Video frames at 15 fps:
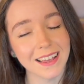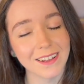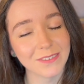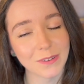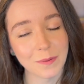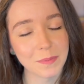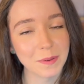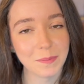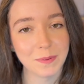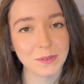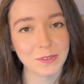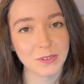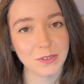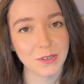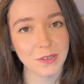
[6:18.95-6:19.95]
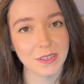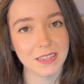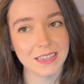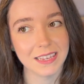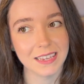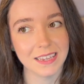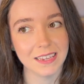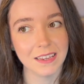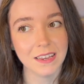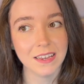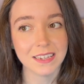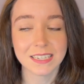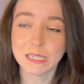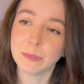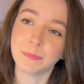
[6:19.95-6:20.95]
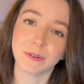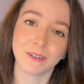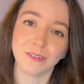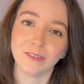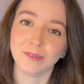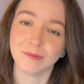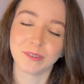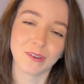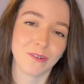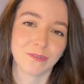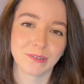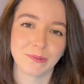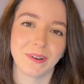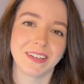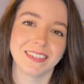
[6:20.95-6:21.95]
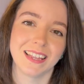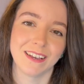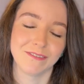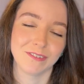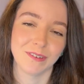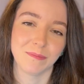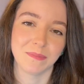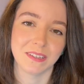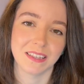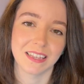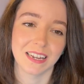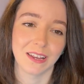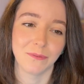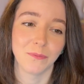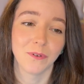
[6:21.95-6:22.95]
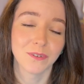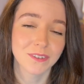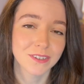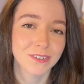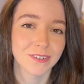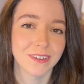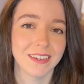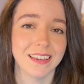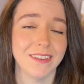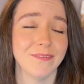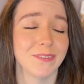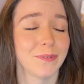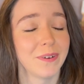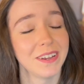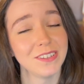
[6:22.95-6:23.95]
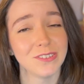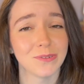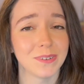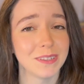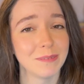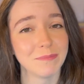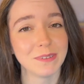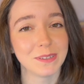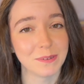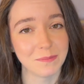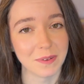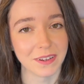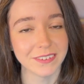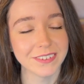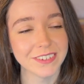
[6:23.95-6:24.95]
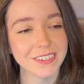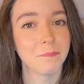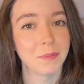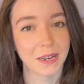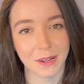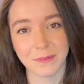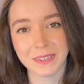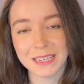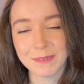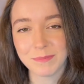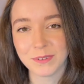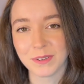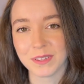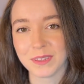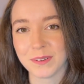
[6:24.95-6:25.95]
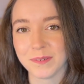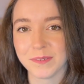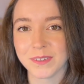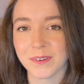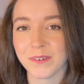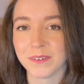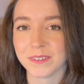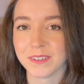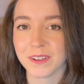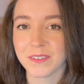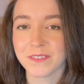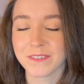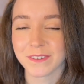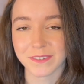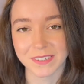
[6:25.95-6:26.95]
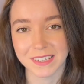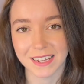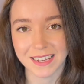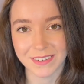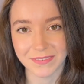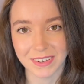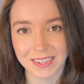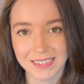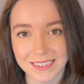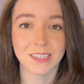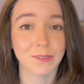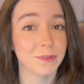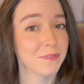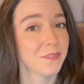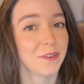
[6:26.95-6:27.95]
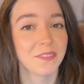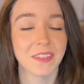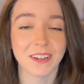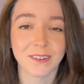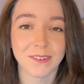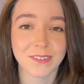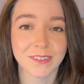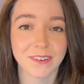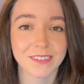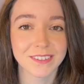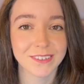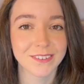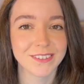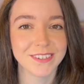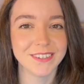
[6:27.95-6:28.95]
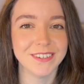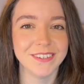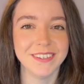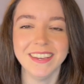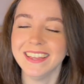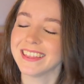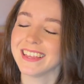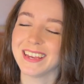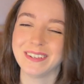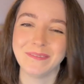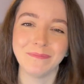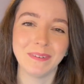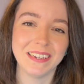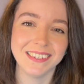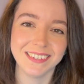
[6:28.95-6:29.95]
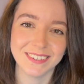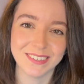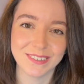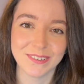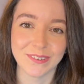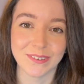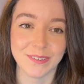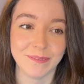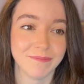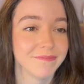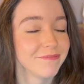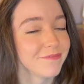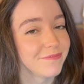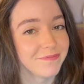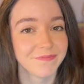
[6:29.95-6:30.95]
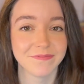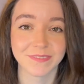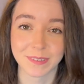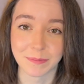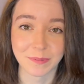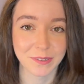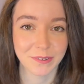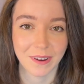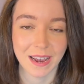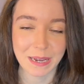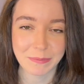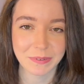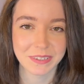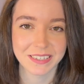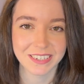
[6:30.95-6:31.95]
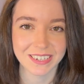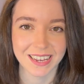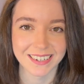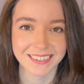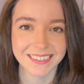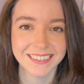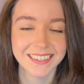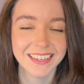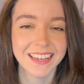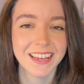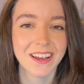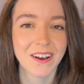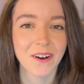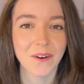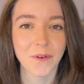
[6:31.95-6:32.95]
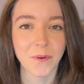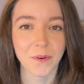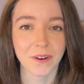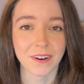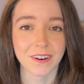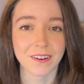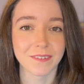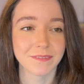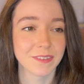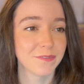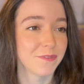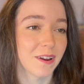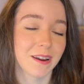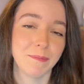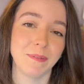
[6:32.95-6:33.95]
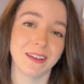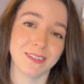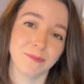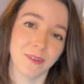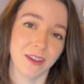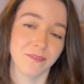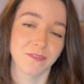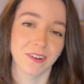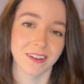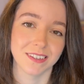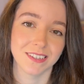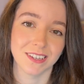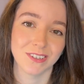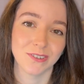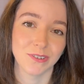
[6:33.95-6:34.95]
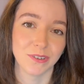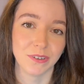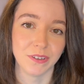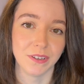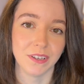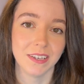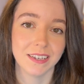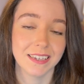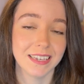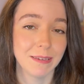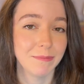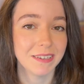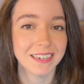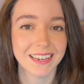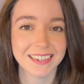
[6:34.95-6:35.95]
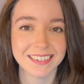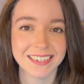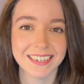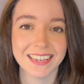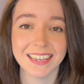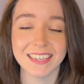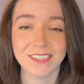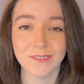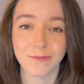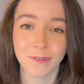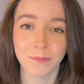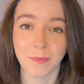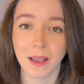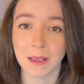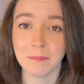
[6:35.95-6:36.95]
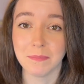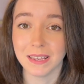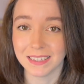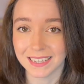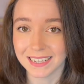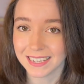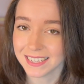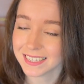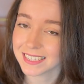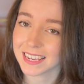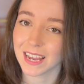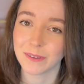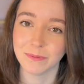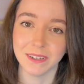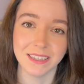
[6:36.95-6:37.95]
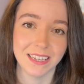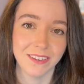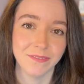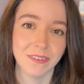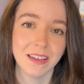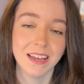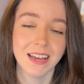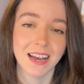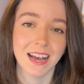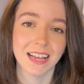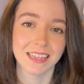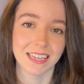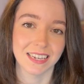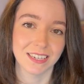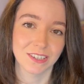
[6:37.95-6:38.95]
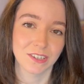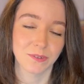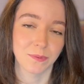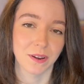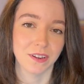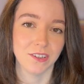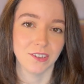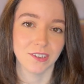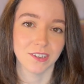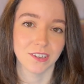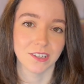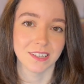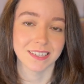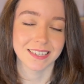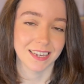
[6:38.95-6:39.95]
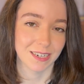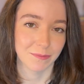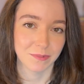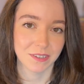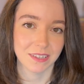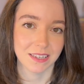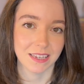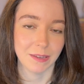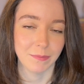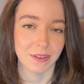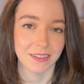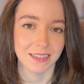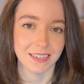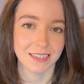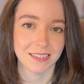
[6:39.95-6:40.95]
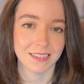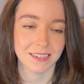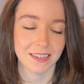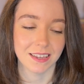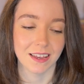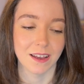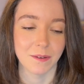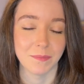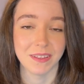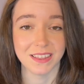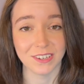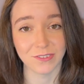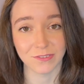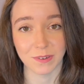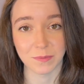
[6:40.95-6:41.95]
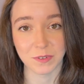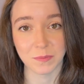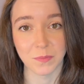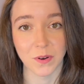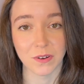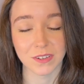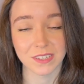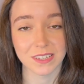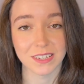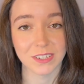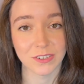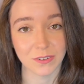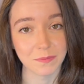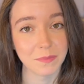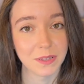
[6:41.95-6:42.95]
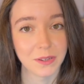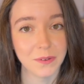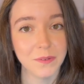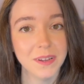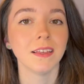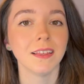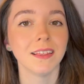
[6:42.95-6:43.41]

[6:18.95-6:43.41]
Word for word: I'll not be able to do the typical song request live streams that I was doing, even though I enjoyed them so much, but I will keep doing those on Thursday evenings. So if that all sounds good to you, then please do subscribe to the channel or the very best way for us to keep connected is through my mailing list. I will leave a link to where you can sign up to the email list um, in the description box down below.